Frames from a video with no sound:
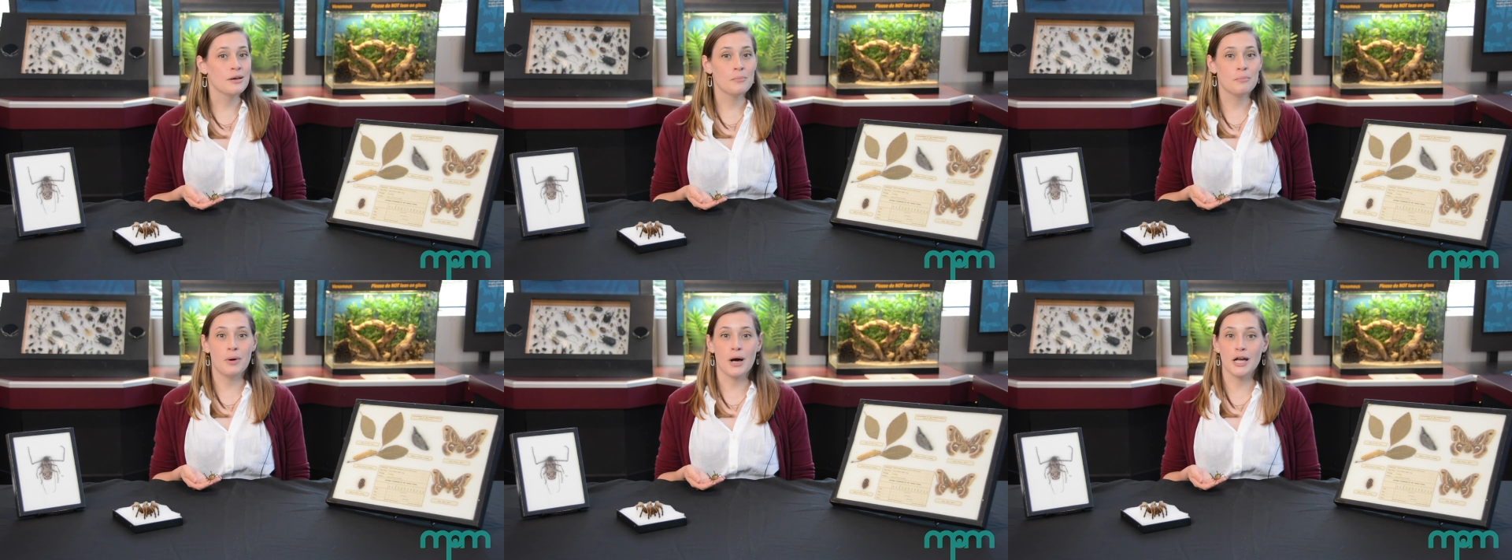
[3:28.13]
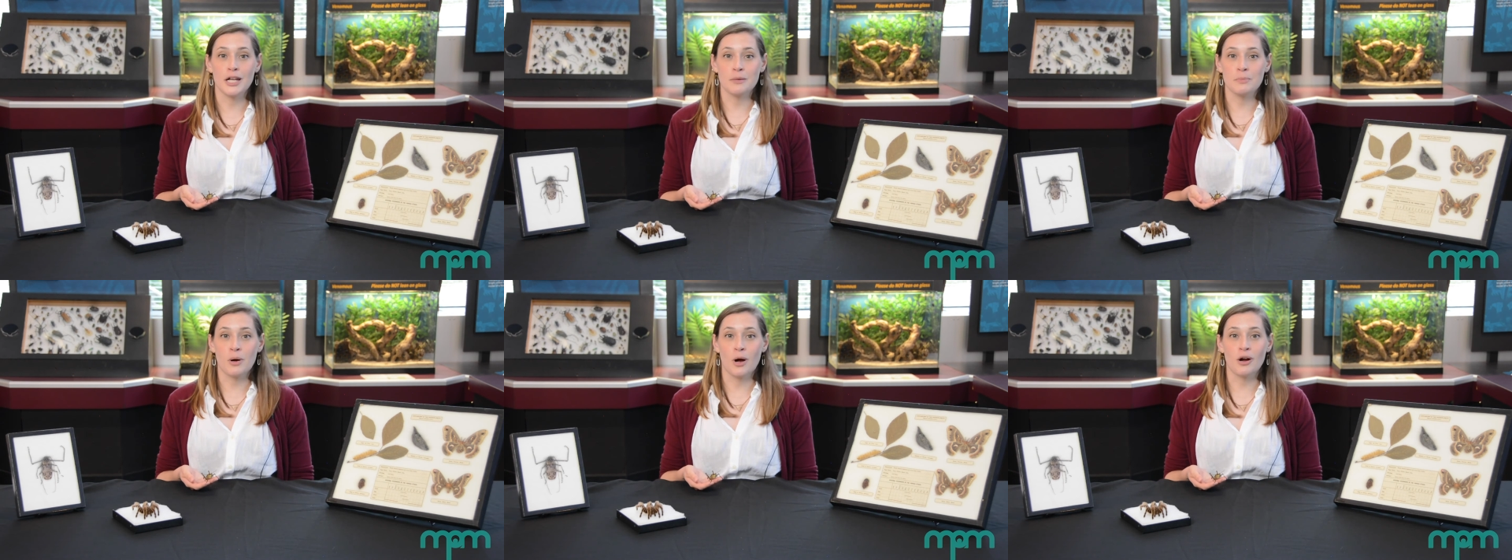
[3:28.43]

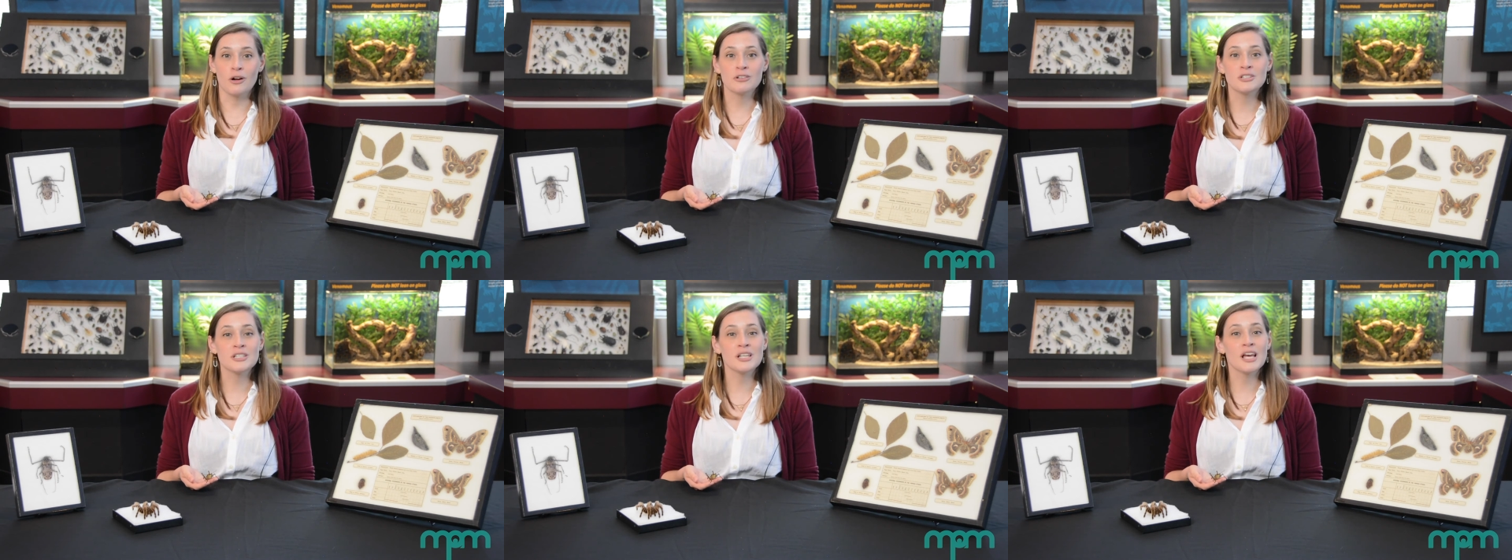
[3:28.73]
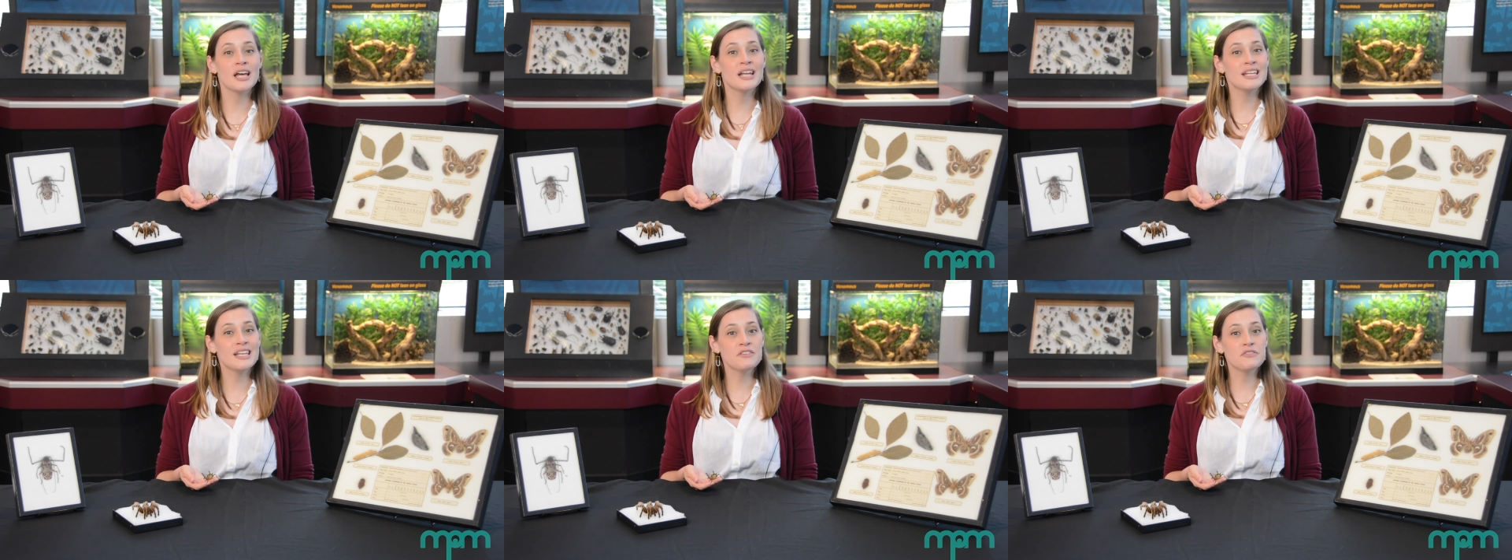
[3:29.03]
body parts,
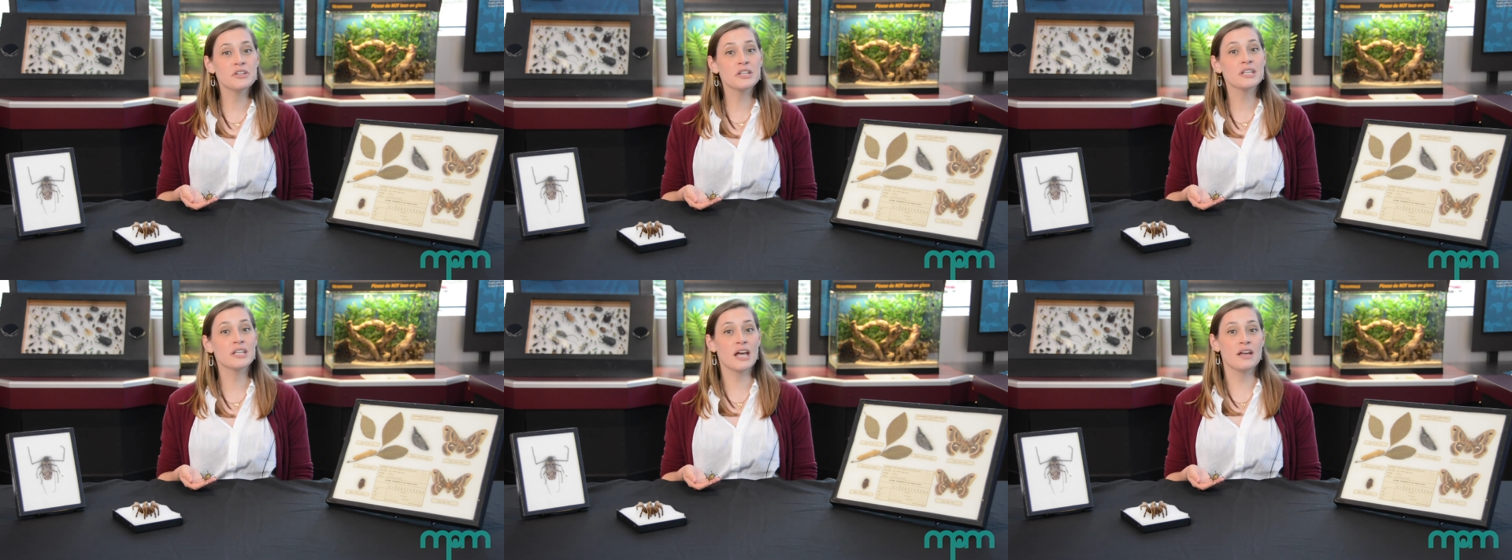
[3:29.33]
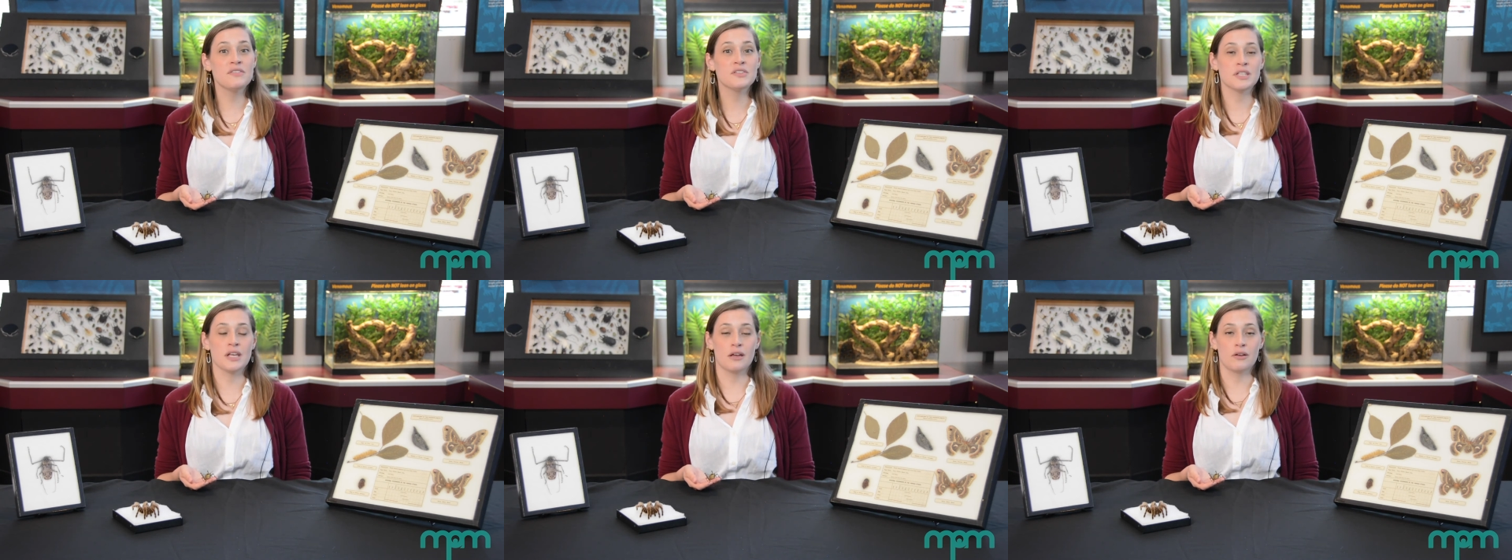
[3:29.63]
and even
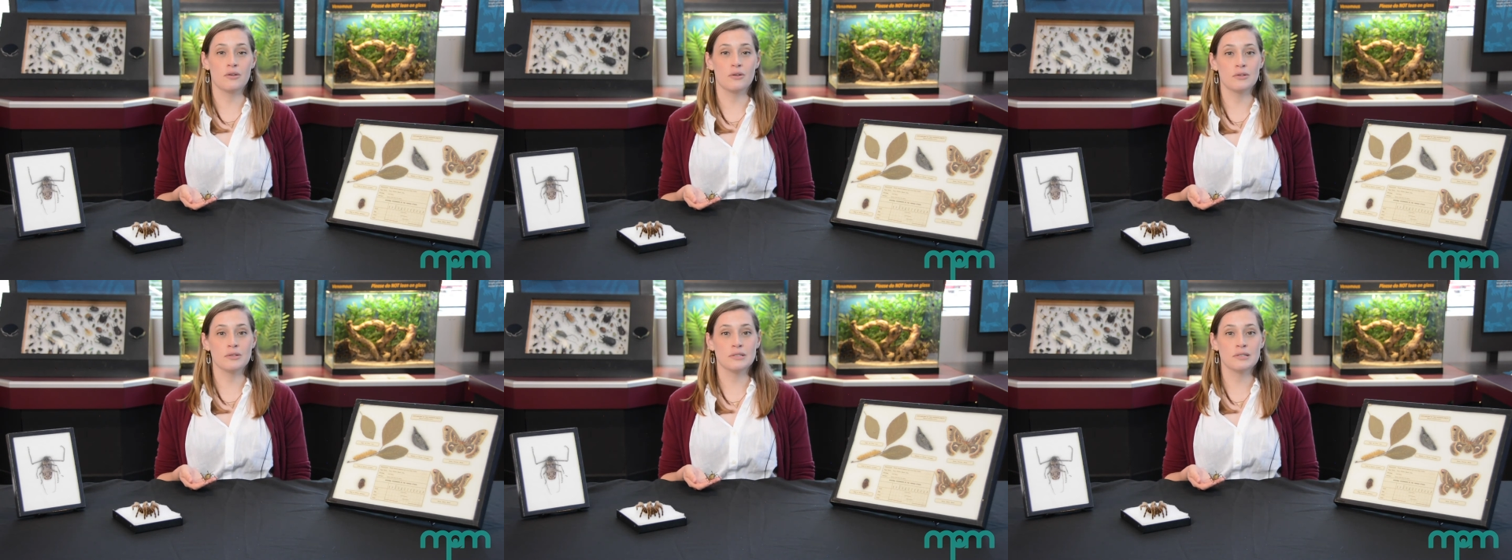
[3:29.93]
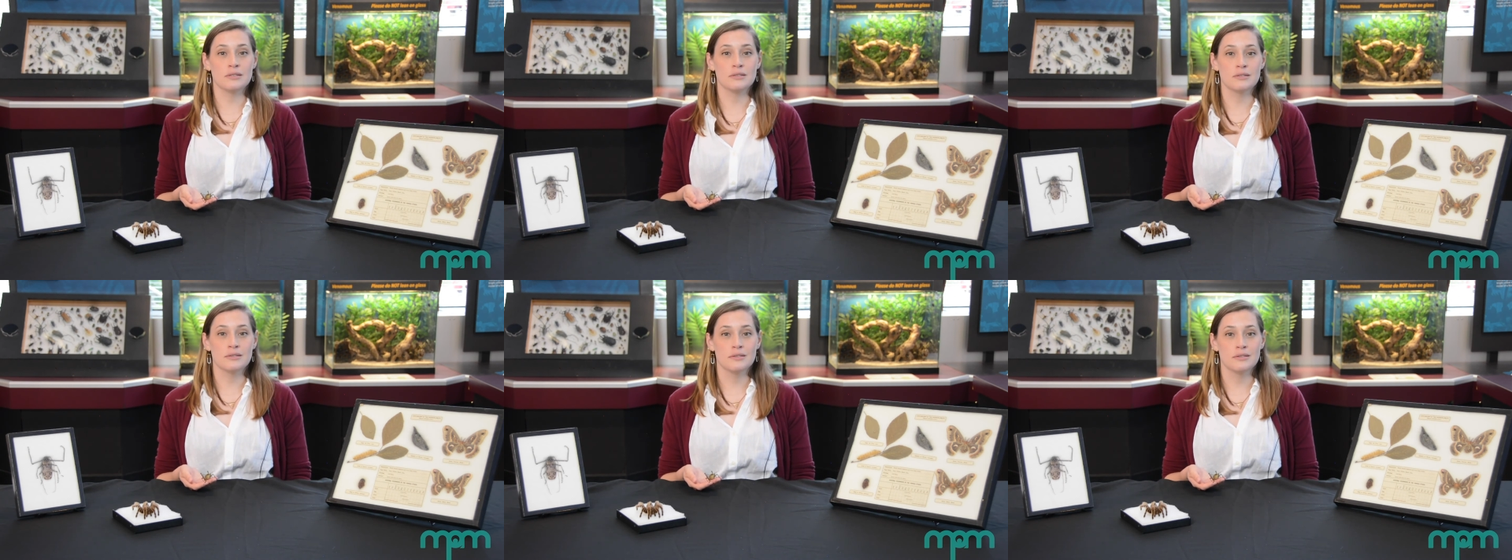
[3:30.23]
life
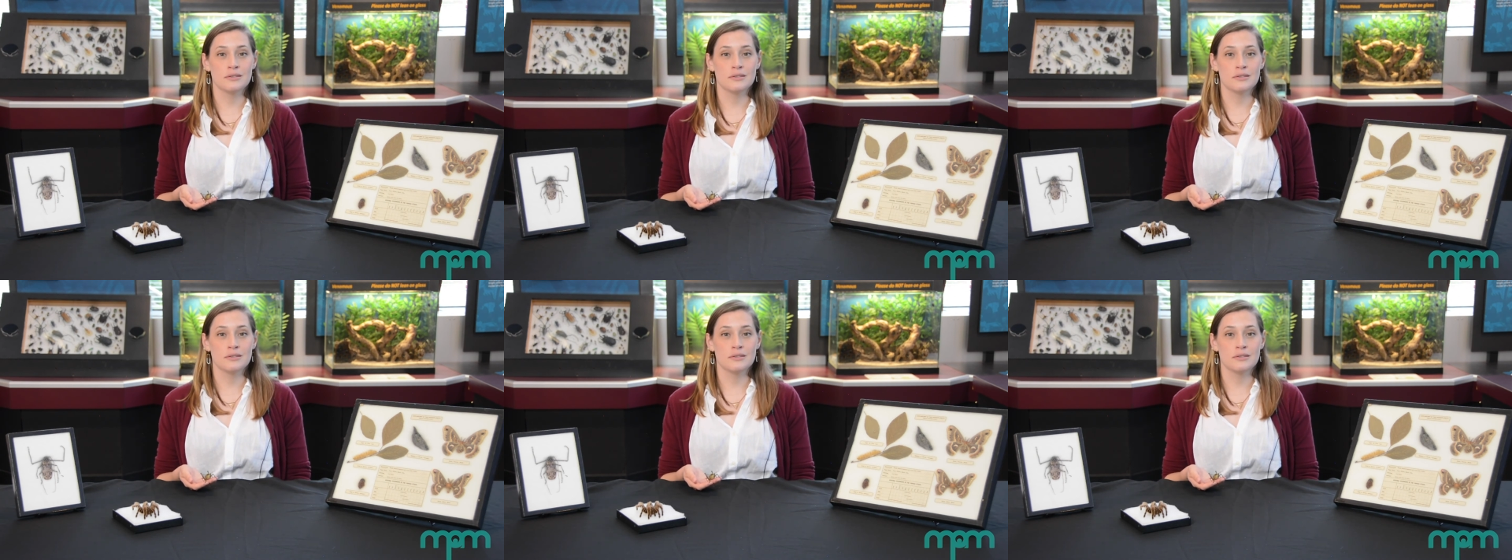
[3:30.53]
cycles.